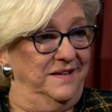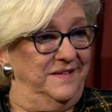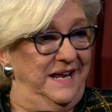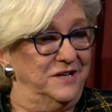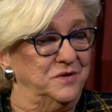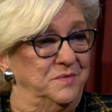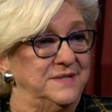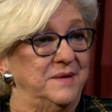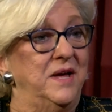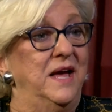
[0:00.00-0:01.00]
the National
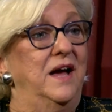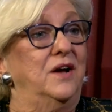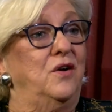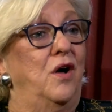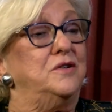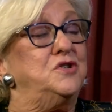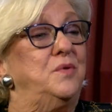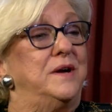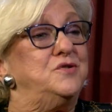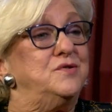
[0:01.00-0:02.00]
Museum, called
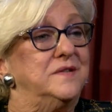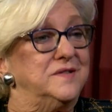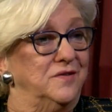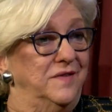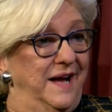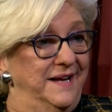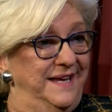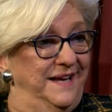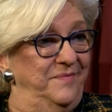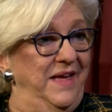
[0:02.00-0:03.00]
Treasures of
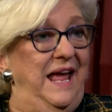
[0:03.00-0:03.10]
Slovakia.